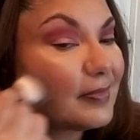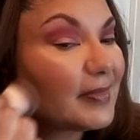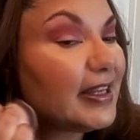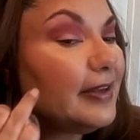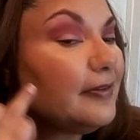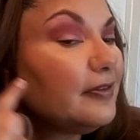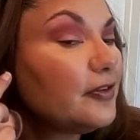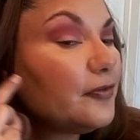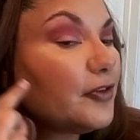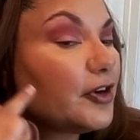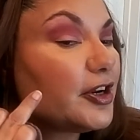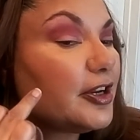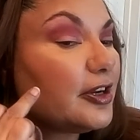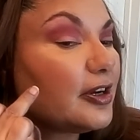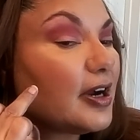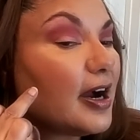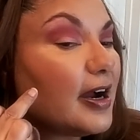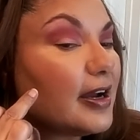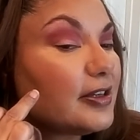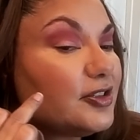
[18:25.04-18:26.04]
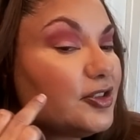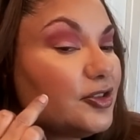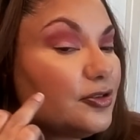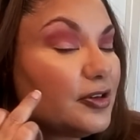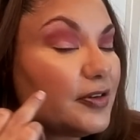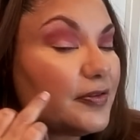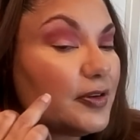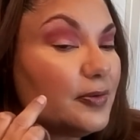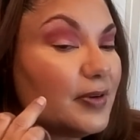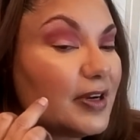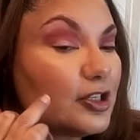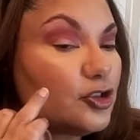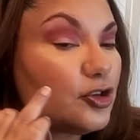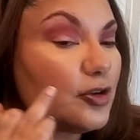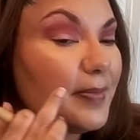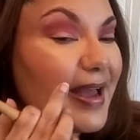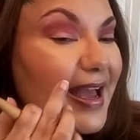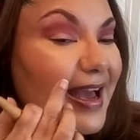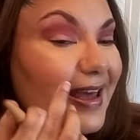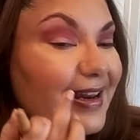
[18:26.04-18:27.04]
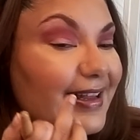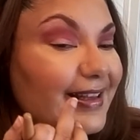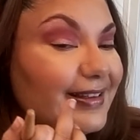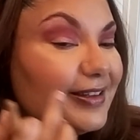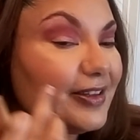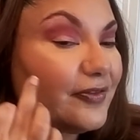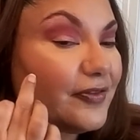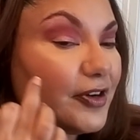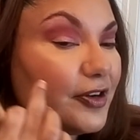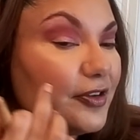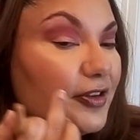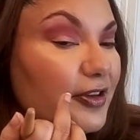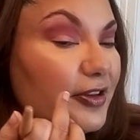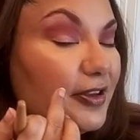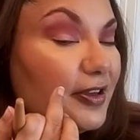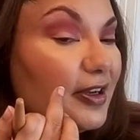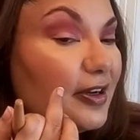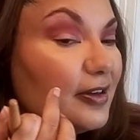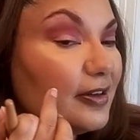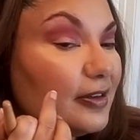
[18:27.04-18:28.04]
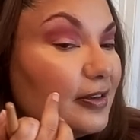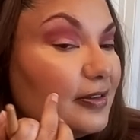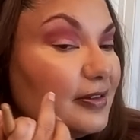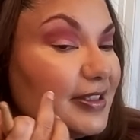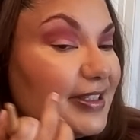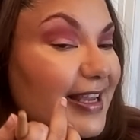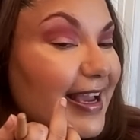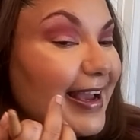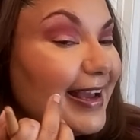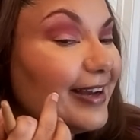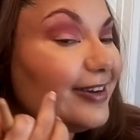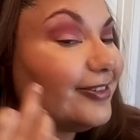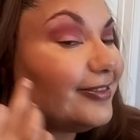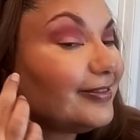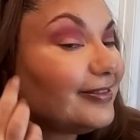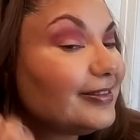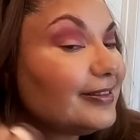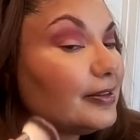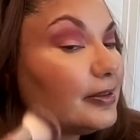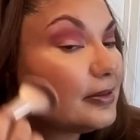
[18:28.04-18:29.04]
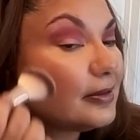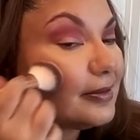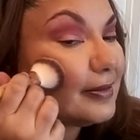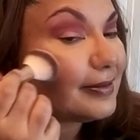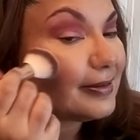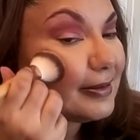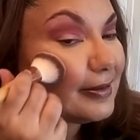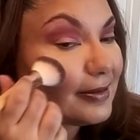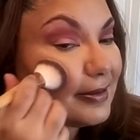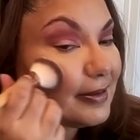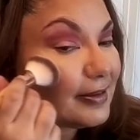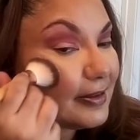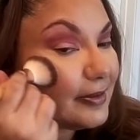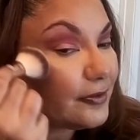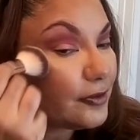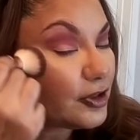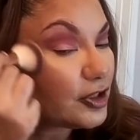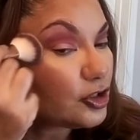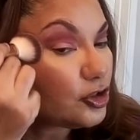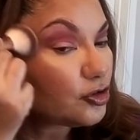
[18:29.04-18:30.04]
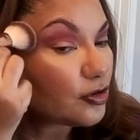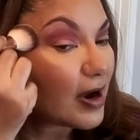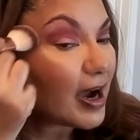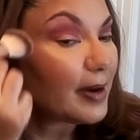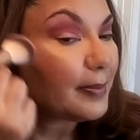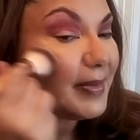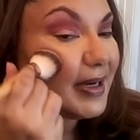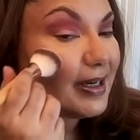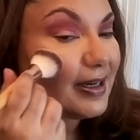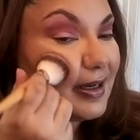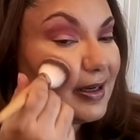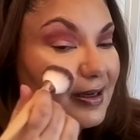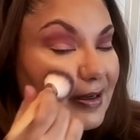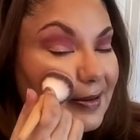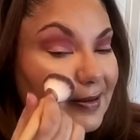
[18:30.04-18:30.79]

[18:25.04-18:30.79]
Even for your contour, if you want dramatic, the further you go down for drama.